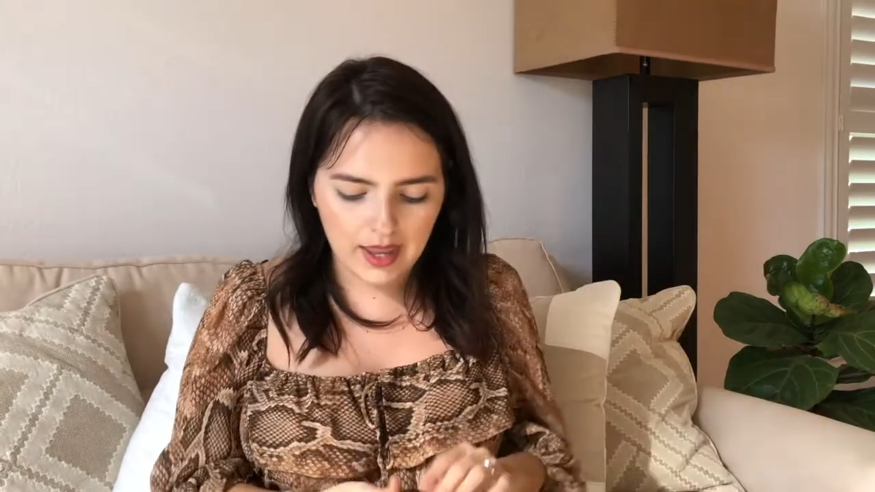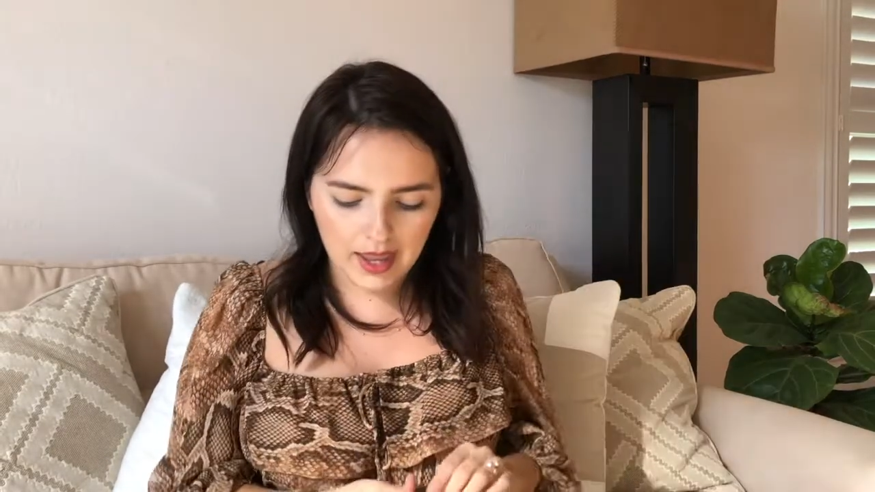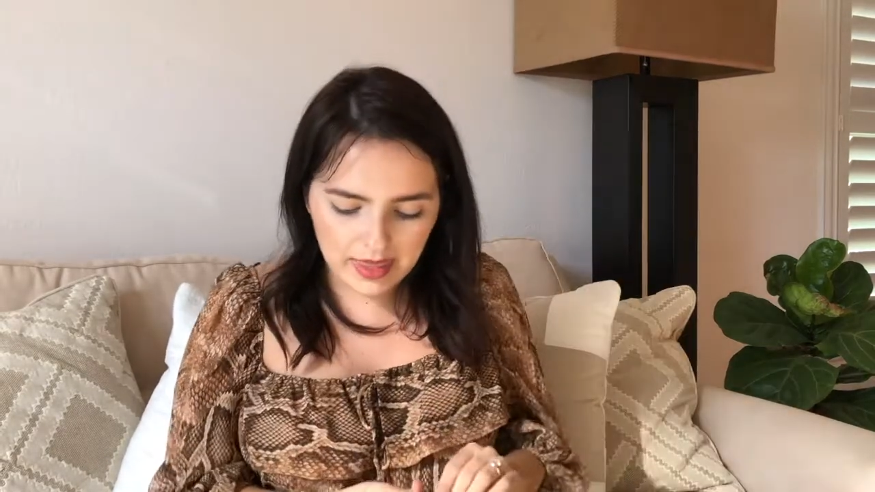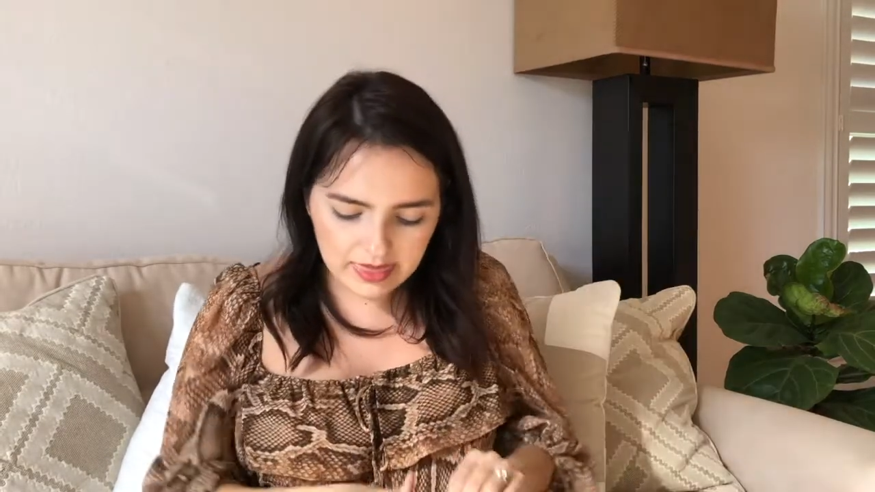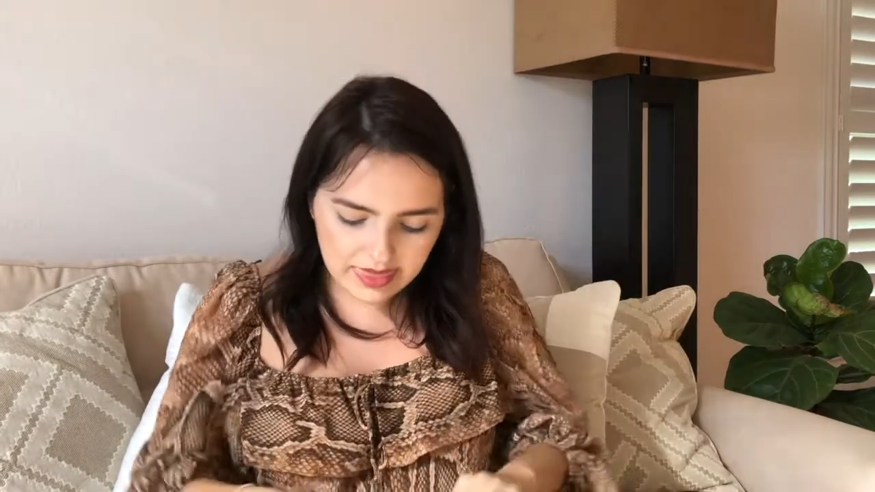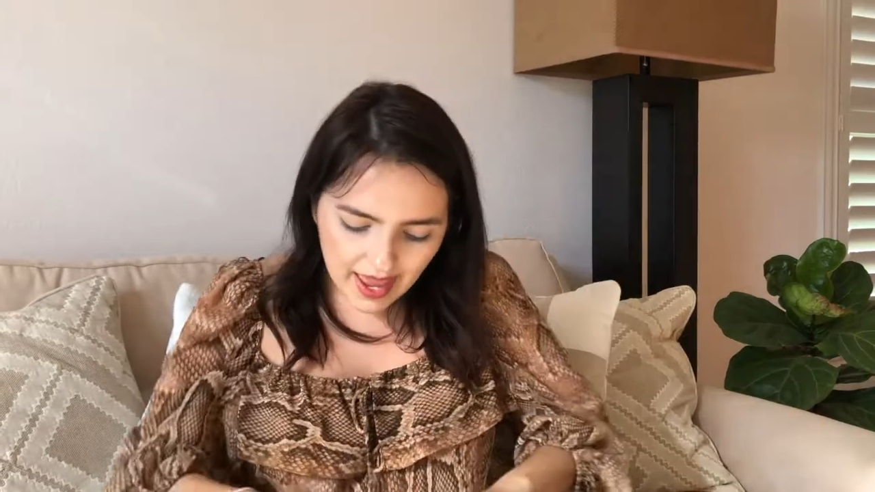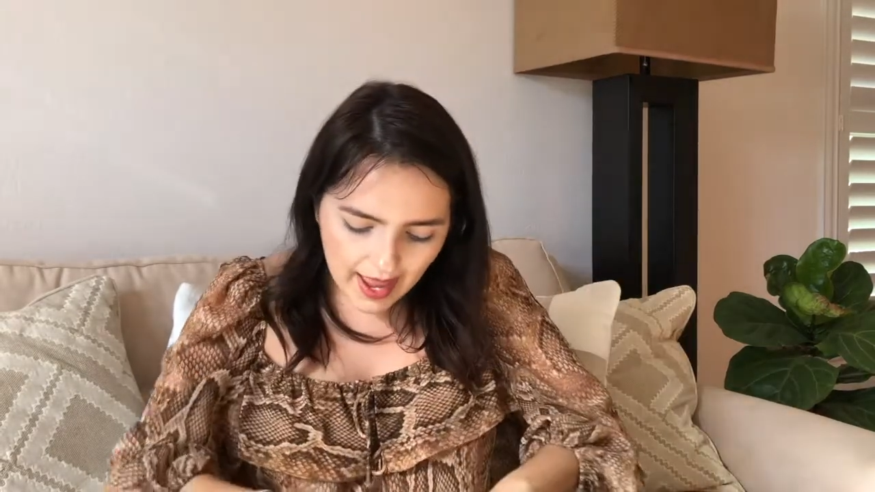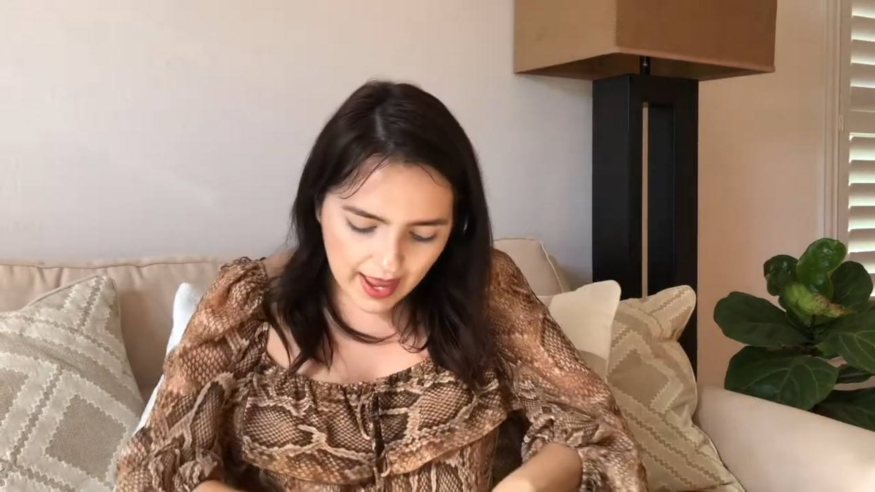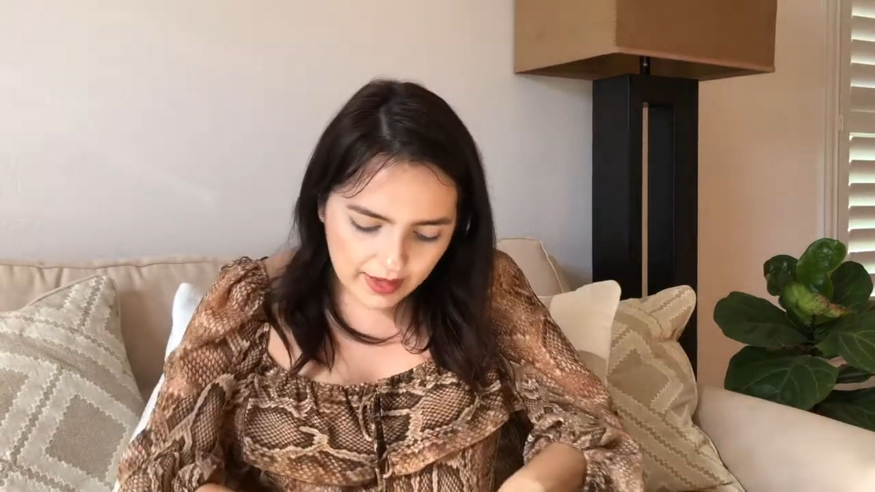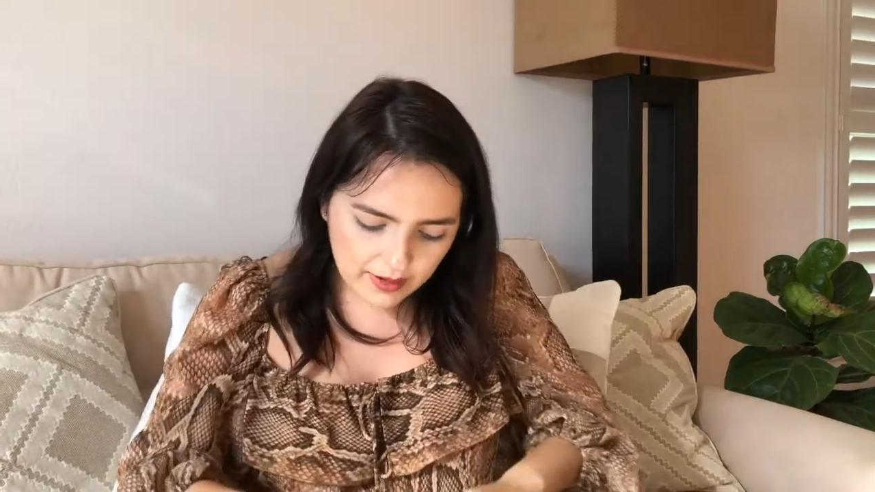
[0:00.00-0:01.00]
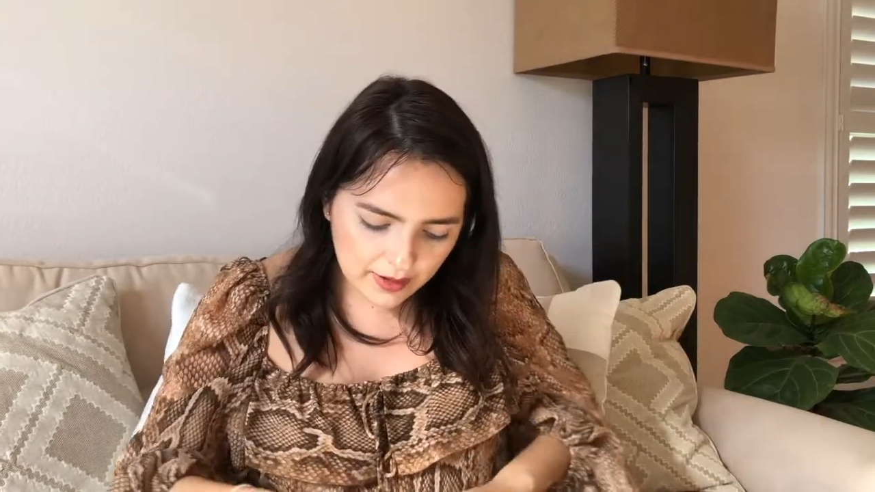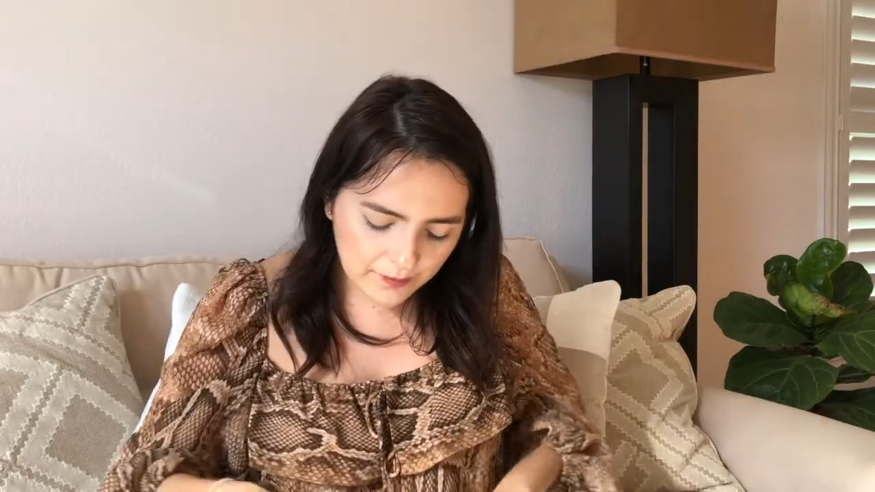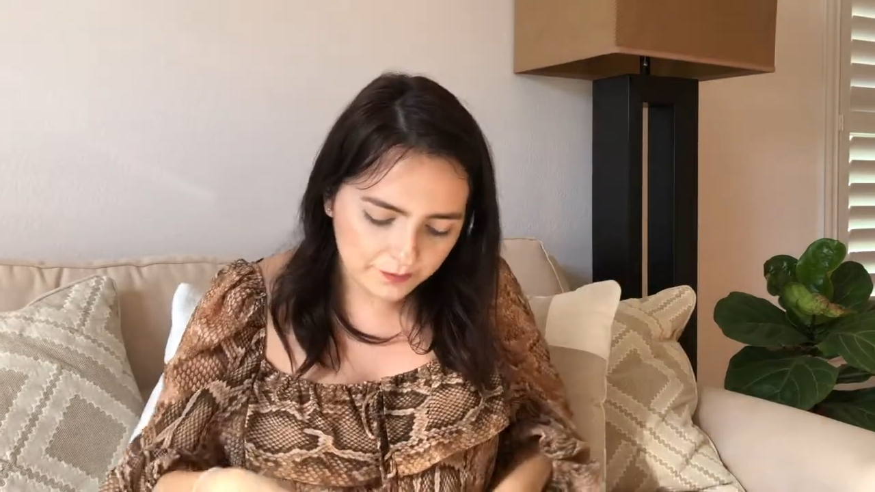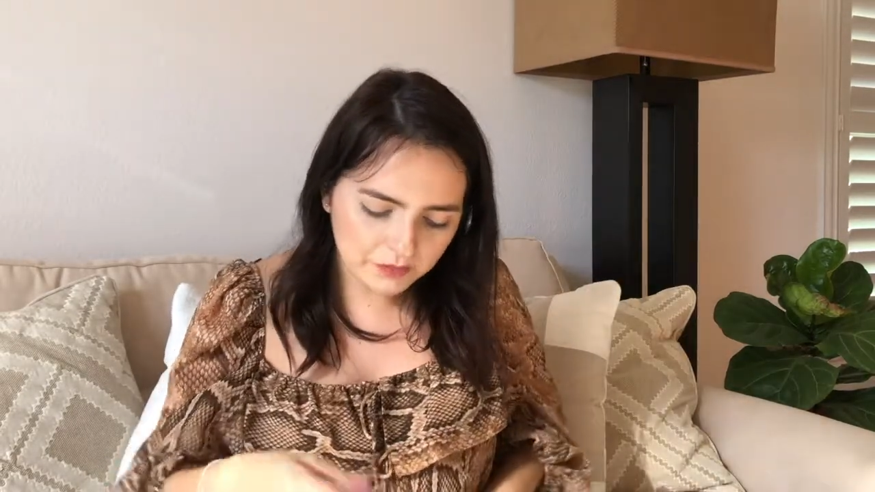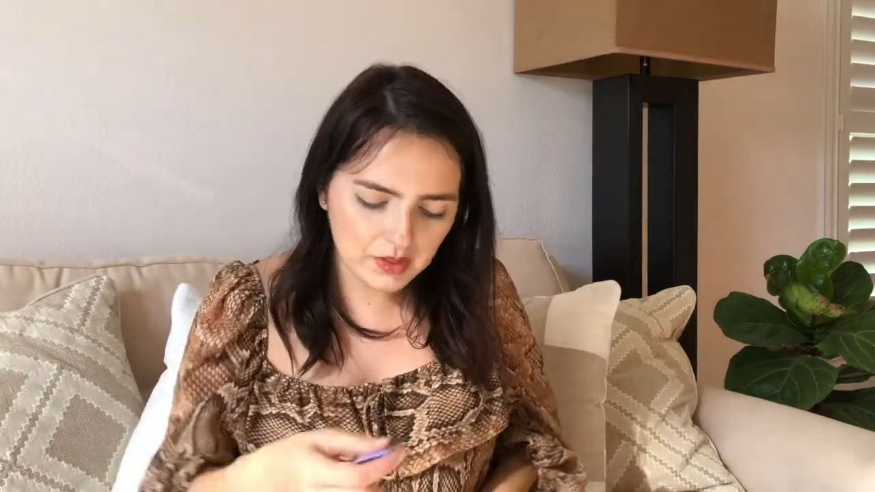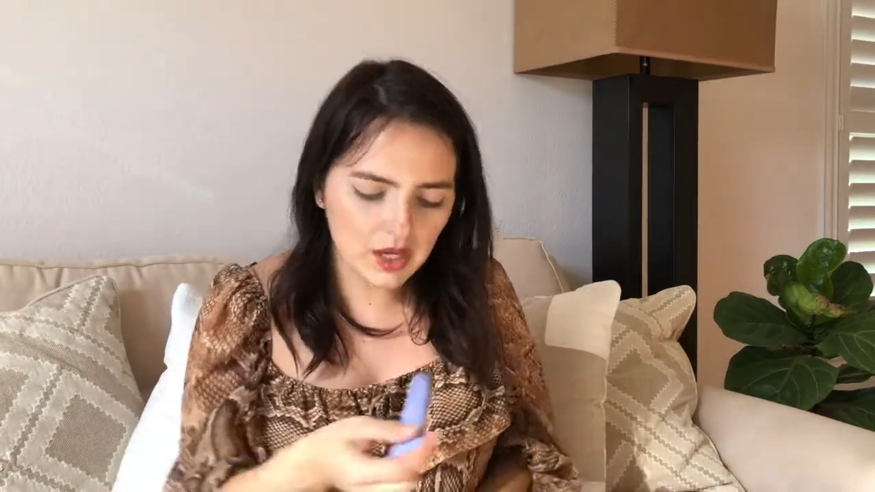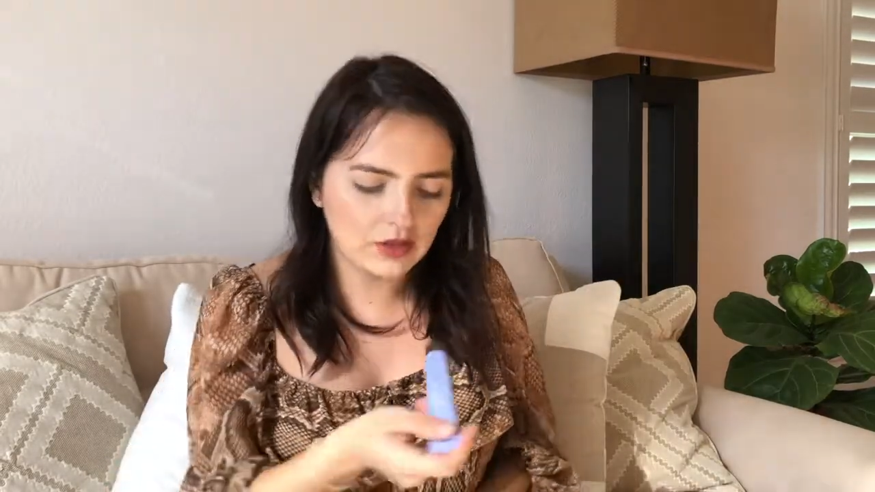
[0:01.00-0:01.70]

And then the